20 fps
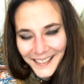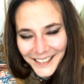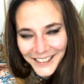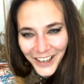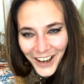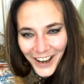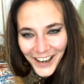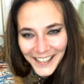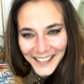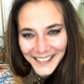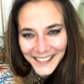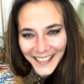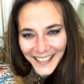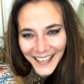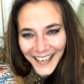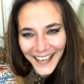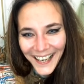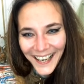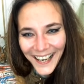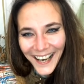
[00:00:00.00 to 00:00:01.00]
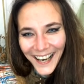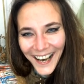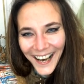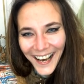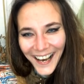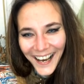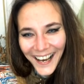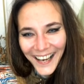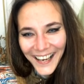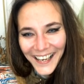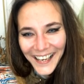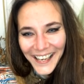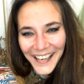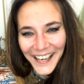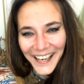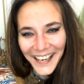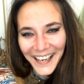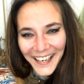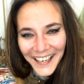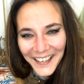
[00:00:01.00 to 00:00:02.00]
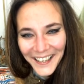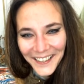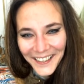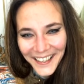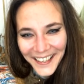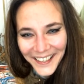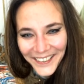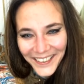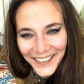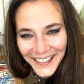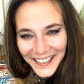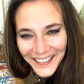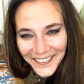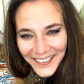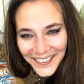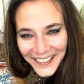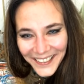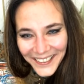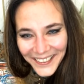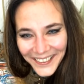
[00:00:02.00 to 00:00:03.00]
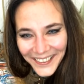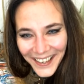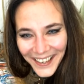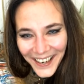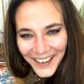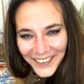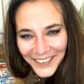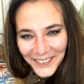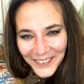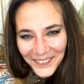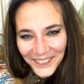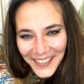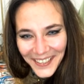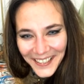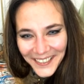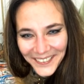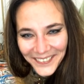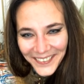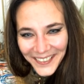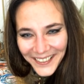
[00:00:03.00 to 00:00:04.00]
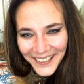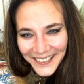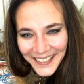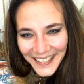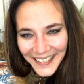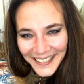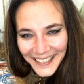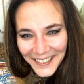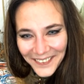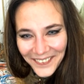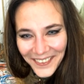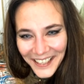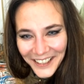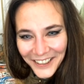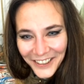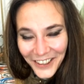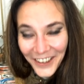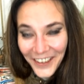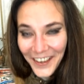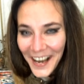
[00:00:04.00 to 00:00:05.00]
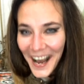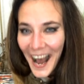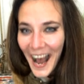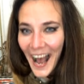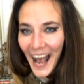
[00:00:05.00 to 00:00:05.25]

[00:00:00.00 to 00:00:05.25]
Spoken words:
Socks. Call them, I don't know how you paint without getting painted.